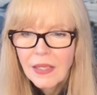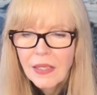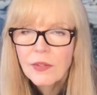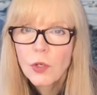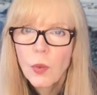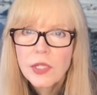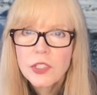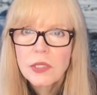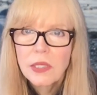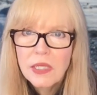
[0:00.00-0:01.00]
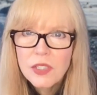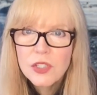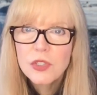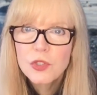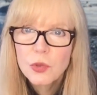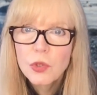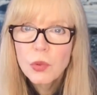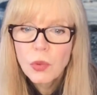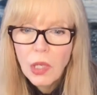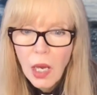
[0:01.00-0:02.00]
The question is, do
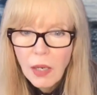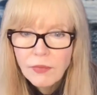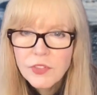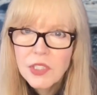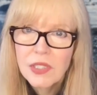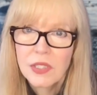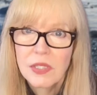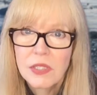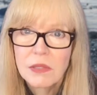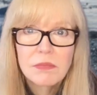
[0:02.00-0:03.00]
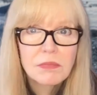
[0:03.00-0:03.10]
you love Jesus?